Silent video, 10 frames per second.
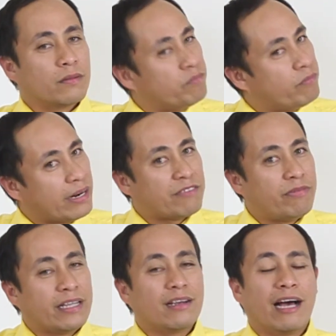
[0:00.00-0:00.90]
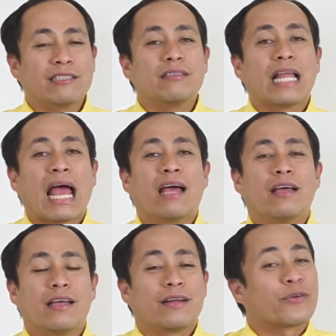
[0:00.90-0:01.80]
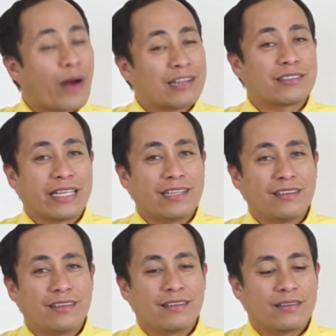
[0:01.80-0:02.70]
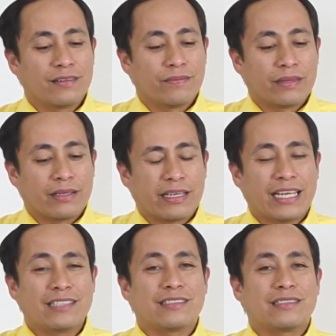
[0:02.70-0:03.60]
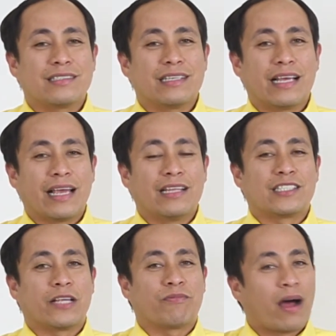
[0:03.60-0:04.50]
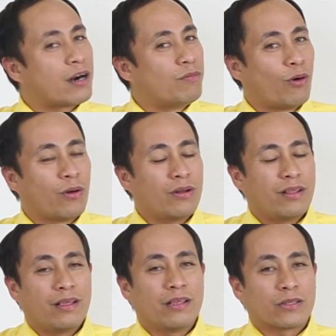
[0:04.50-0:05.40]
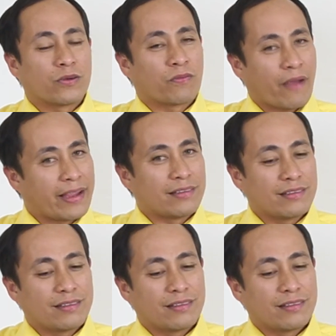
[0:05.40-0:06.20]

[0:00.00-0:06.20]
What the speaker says: Believing and trusting is inseparable to faith.